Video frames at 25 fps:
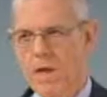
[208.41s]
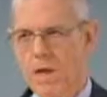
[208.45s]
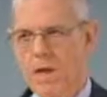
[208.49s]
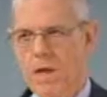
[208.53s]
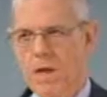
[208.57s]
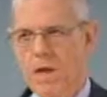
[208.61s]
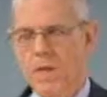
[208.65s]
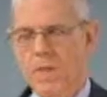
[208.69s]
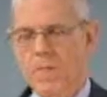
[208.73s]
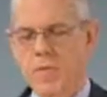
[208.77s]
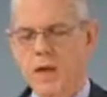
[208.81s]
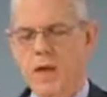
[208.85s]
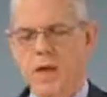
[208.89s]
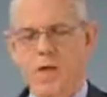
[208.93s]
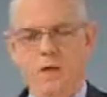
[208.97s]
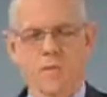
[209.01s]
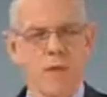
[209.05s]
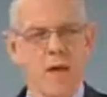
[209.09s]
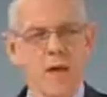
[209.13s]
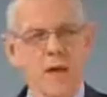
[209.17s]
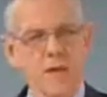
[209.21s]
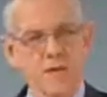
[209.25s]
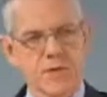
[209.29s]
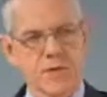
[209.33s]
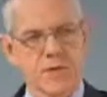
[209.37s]
because we
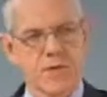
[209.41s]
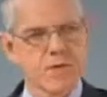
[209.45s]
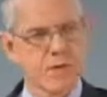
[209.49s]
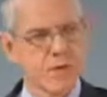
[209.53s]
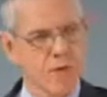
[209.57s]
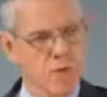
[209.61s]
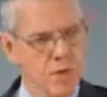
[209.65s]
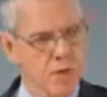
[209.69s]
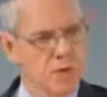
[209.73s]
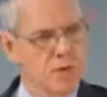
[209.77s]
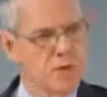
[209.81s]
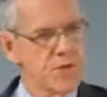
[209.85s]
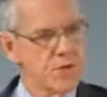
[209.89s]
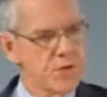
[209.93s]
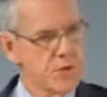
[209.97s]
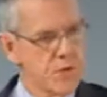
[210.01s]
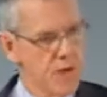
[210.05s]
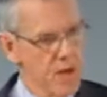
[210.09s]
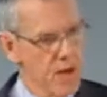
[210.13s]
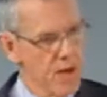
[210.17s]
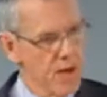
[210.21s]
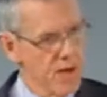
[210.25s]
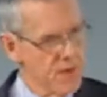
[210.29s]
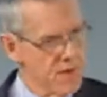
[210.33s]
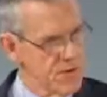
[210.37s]
have such wisdom on
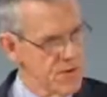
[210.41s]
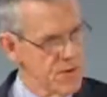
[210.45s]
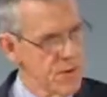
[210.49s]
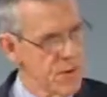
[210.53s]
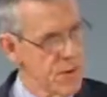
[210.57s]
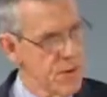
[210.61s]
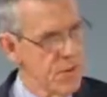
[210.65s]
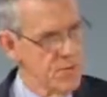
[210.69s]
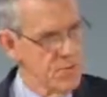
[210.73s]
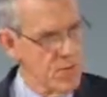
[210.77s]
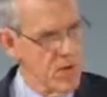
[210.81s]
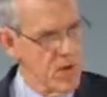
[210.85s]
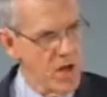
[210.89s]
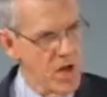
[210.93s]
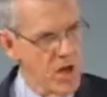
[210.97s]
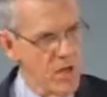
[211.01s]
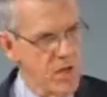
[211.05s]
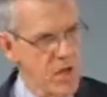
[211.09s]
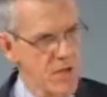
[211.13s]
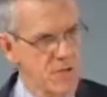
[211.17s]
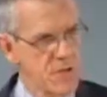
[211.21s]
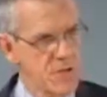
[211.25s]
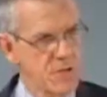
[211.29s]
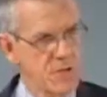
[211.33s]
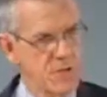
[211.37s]
how to solve
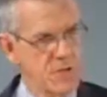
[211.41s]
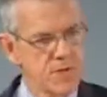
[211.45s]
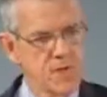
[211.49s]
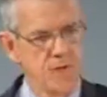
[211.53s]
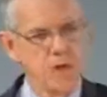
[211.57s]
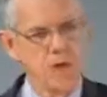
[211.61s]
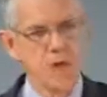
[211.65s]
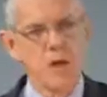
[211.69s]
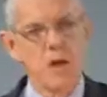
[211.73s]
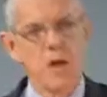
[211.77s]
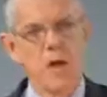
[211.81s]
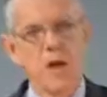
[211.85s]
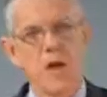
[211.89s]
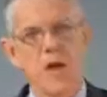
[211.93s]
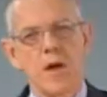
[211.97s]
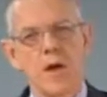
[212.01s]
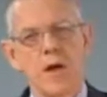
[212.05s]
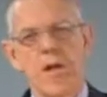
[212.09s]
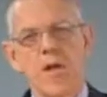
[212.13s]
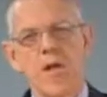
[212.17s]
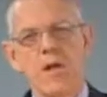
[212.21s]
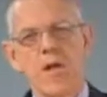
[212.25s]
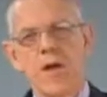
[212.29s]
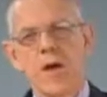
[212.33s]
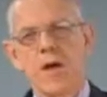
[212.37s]
problems,
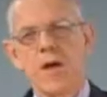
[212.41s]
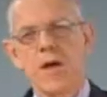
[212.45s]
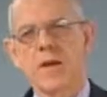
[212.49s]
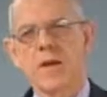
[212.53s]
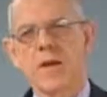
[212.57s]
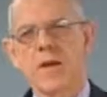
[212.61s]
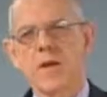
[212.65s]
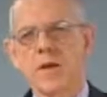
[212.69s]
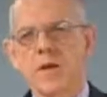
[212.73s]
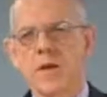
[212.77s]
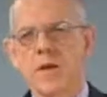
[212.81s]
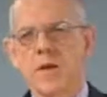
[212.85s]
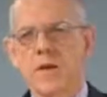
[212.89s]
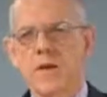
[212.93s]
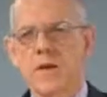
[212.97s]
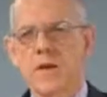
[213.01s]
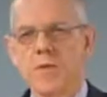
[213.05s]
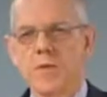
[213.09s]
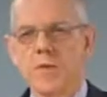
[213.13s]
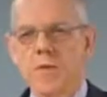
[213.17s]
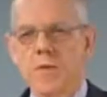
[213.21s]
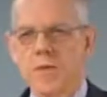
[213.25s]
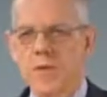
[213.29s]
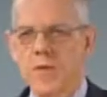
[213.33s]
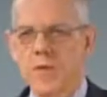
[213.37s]
that
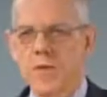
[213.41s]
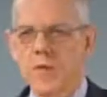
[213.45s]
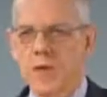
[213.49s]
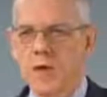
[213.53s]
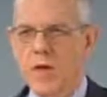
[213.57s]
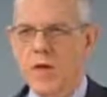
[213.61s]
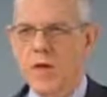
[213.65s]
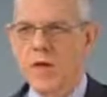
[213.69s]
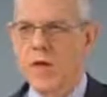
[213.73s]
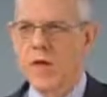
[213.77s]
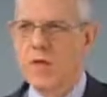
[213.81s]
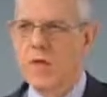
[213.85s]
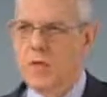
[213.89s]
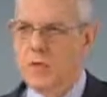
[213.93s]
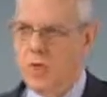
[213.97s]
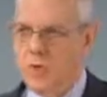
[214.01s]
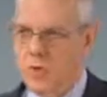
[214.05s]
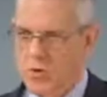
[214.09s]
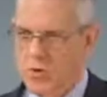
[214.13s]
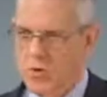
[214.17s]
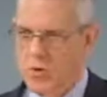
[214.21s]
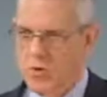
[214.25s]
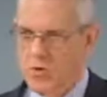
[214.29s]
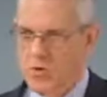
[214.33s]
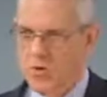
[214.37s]
uh, the end of the
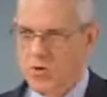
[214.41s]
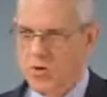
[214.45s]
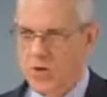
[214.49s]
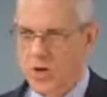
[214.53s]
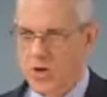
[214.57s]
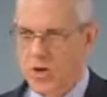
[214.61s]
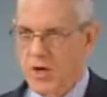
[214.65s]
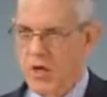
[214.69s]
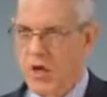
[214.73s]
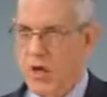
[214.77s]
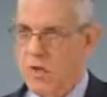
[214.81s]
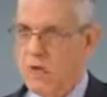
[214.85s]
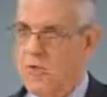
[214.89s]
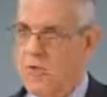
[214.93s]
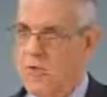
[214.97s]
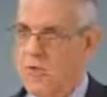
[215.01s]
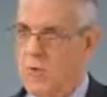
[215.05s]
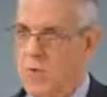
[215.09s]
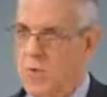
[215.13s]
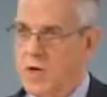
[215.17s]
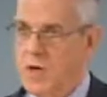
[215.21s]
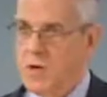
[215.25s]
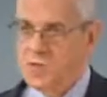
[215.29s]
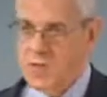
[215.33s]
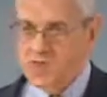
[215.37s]
world is going to come for
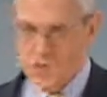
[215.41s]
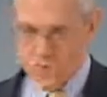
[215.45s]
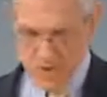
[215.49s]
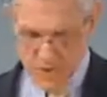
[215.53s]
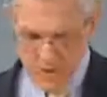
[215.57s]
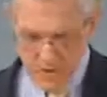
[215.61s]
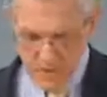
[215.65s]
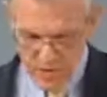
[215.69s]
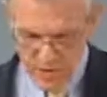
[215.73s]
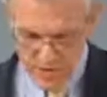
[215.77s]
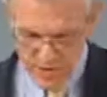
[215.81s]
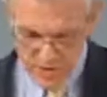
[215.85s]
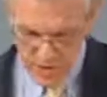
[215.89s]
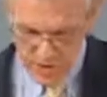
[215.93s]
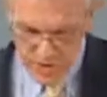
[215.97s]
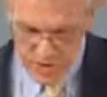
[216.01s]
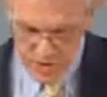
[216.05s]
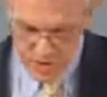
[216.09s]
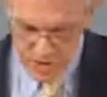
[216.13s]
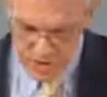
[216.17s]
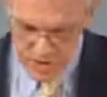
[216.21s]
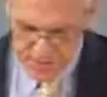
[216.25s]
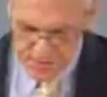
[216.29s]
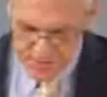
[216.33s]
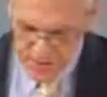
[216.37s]
Western
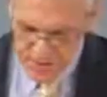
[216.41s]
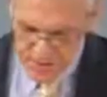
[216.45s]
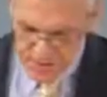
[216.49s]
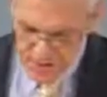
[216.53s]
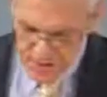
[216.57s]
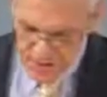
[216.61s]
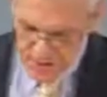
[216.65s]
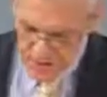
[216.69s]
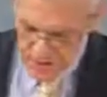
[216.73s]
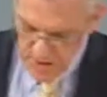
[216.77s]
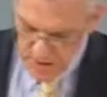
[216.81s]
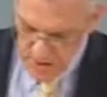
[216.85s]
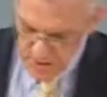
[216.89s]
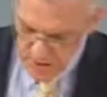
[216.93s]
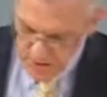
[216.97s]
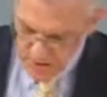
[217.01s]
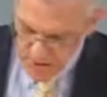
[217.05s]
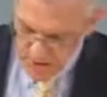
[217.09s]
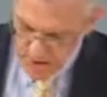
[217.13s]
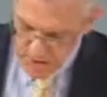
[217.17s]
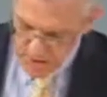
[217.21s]
civilization. Uh,